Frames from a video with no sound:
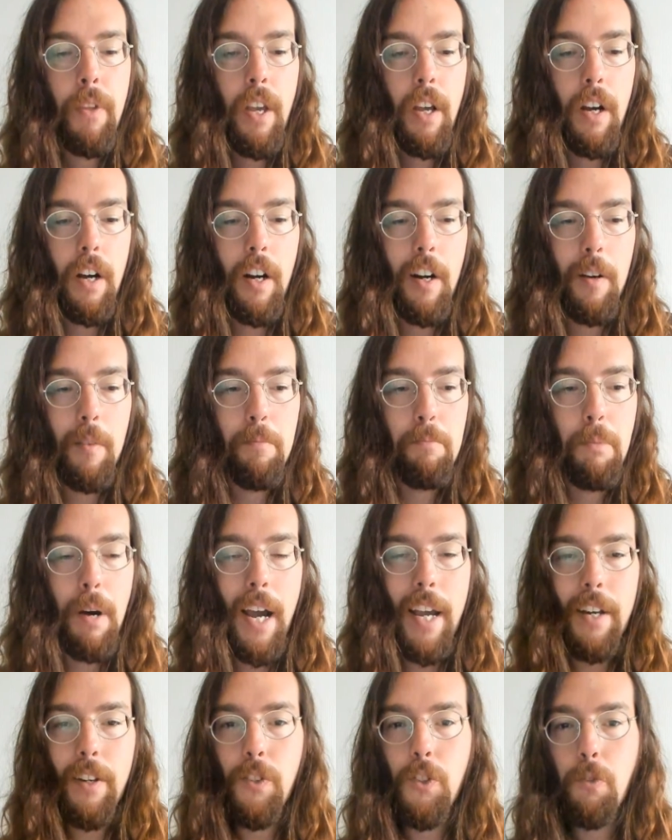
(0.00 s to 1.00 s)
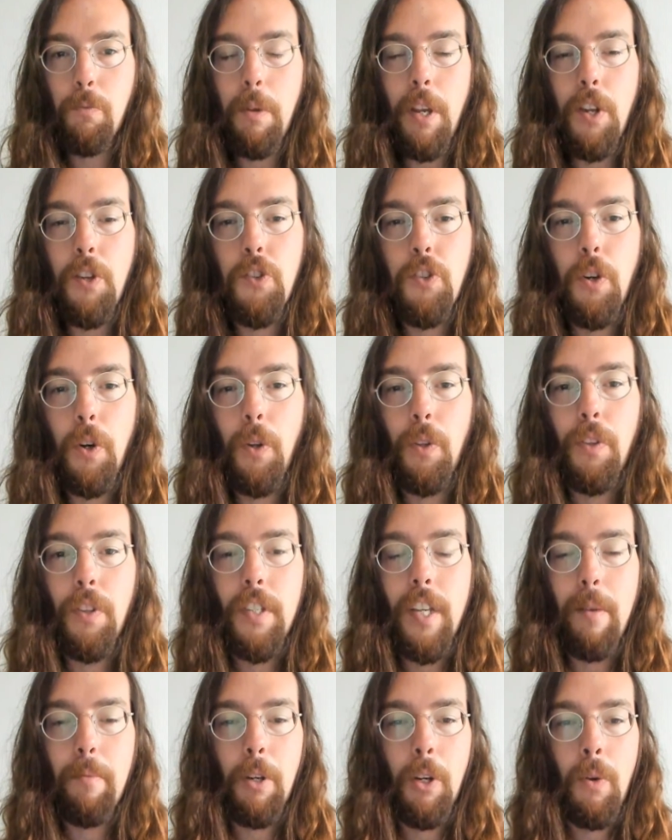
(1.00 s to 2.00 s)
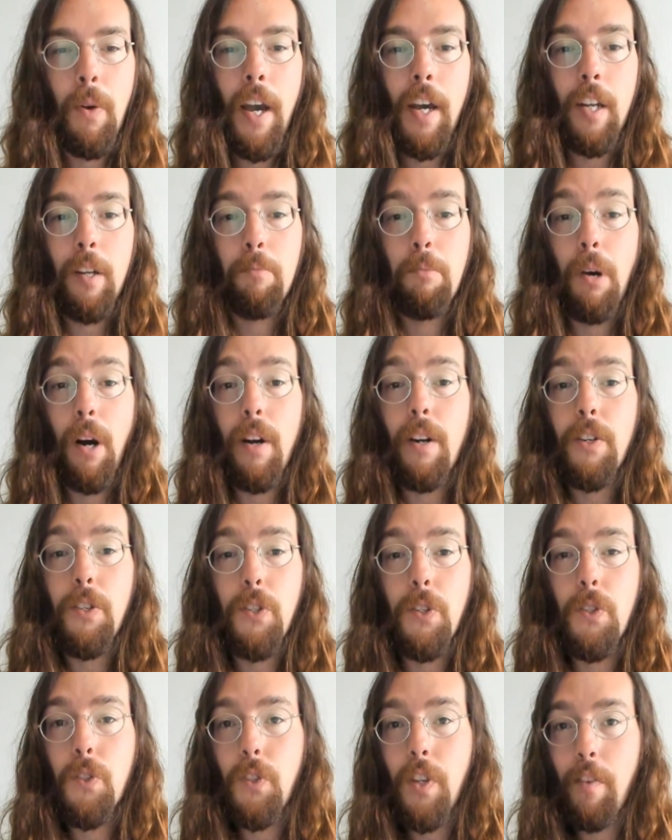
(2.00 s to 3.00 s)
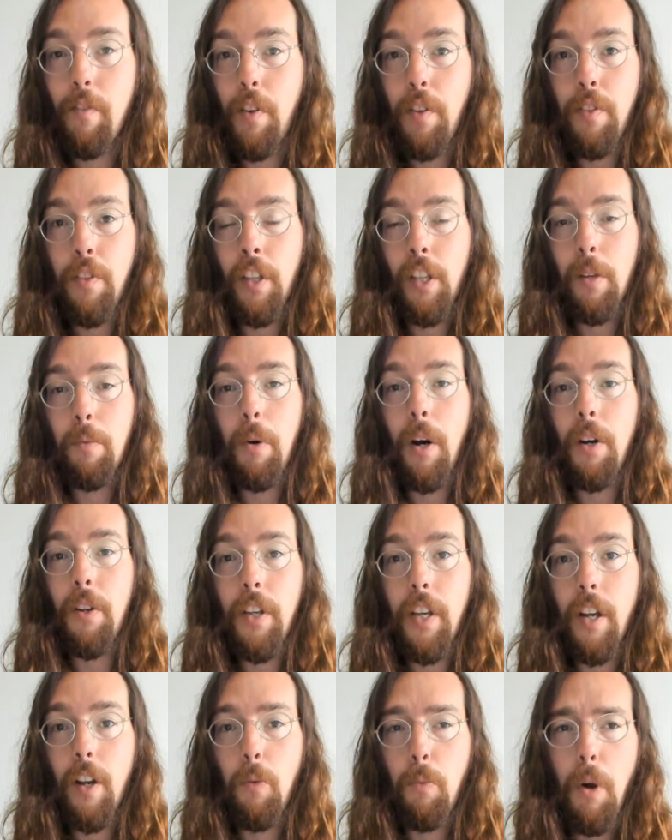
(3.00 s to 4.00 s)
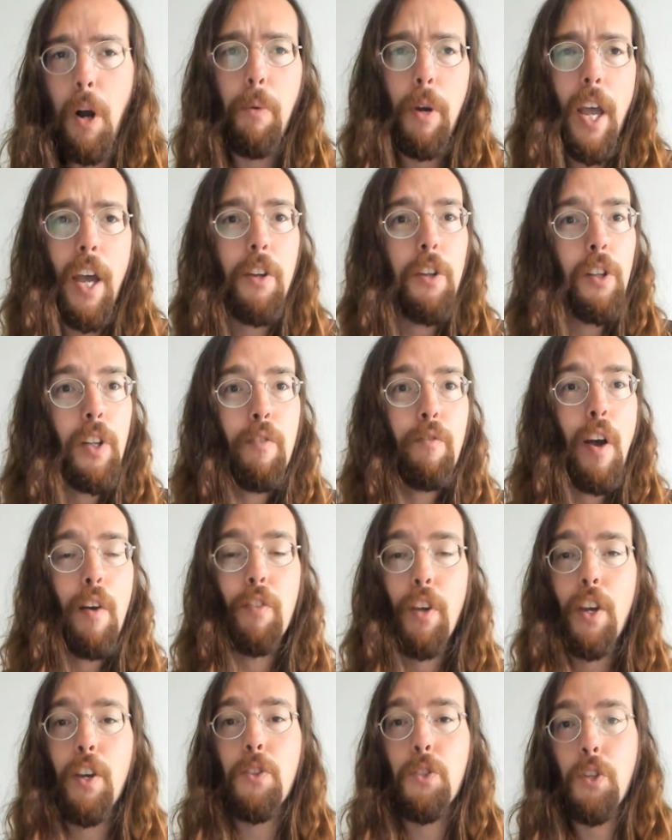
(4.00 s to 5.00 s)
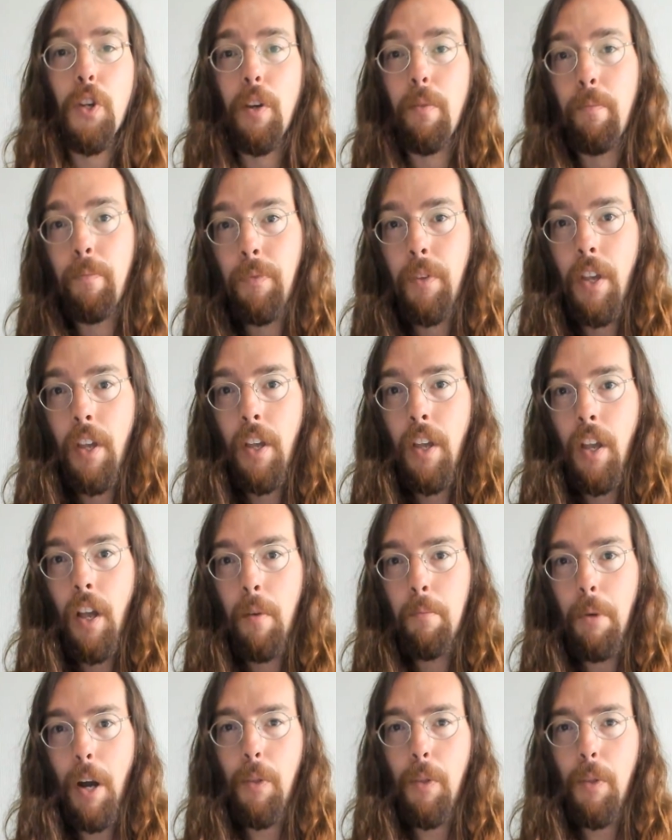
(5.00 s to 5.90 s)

Uh, Biden's speech told the Democratic partisans everything they wanted to hear. Well, we had to leave Afghanistan. By the